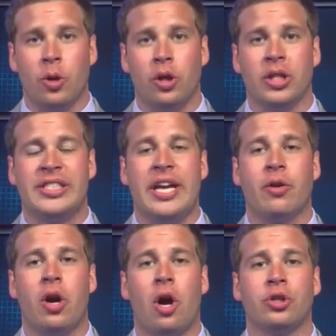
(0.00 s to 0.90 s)
Loyola
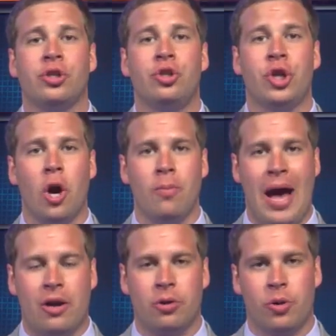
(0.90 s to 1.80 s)
Sacred Heart's Joe
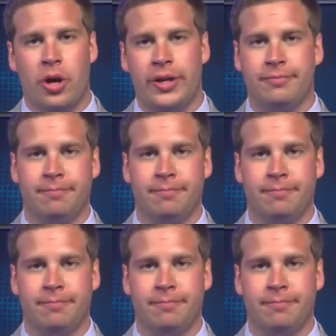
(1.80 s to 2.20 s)
McElroy.